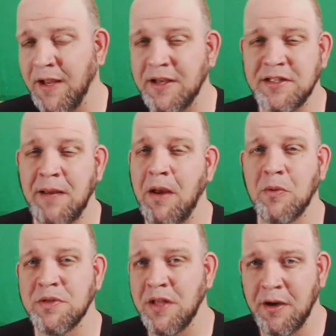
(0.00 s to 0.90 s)
Last time I
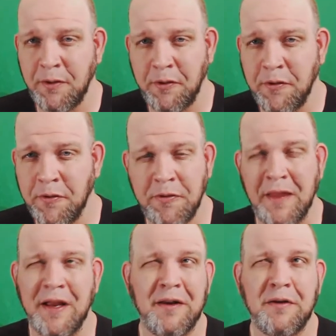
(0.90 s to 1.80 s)
was there,
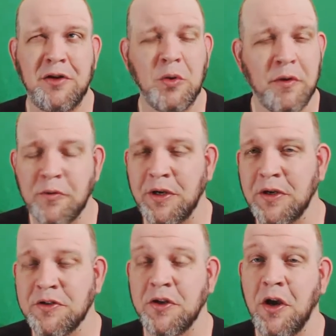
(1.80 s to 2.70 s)
I think 2 or 3
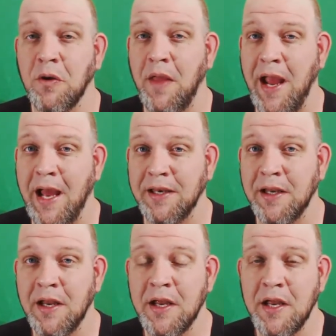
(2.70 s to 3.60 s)
years ago, they had
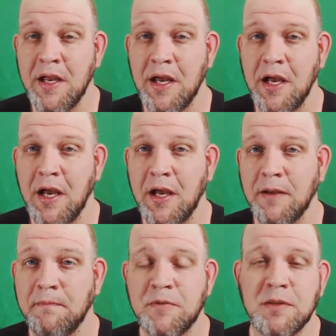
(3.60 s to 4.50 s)

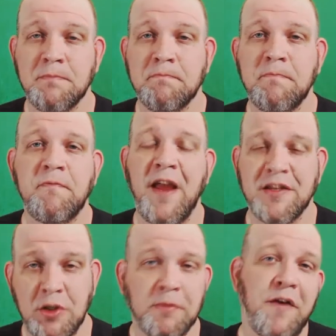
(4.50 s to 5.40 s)
some
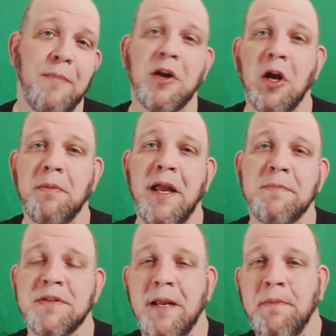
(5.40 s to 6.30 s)
Super Famicom
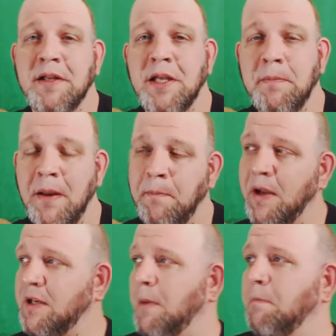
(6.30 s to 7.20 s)
games that I picked up, and I
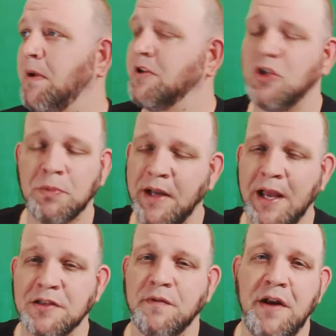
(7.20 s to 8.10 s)
picked up Super
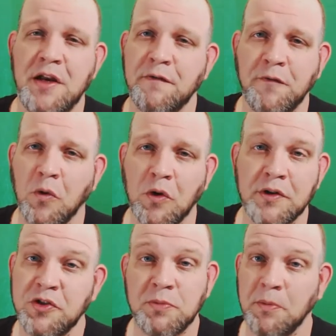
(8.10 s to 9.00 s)
Castlevania 4
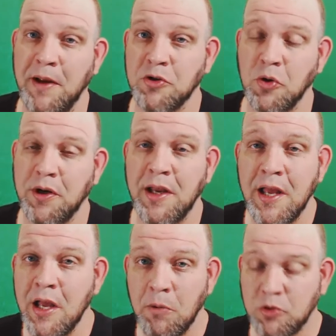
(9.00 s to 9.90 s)
and Super Metroid,
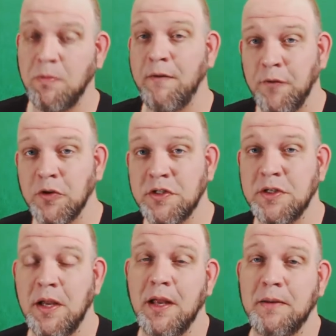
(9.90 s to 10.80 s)
which were my
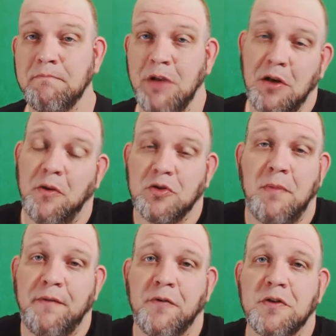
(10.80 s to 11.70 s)
first, those are
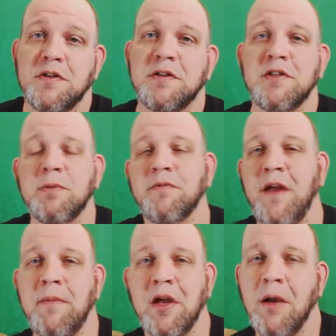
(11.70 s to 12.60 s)
my first Super
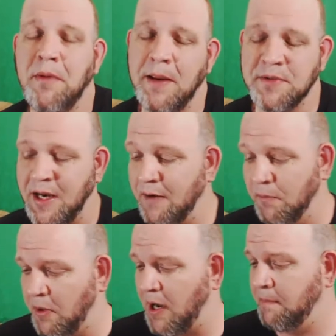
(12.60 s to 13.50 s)
Famicom games that I
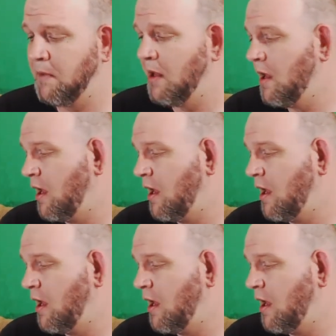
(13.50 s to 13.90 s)
ever bought.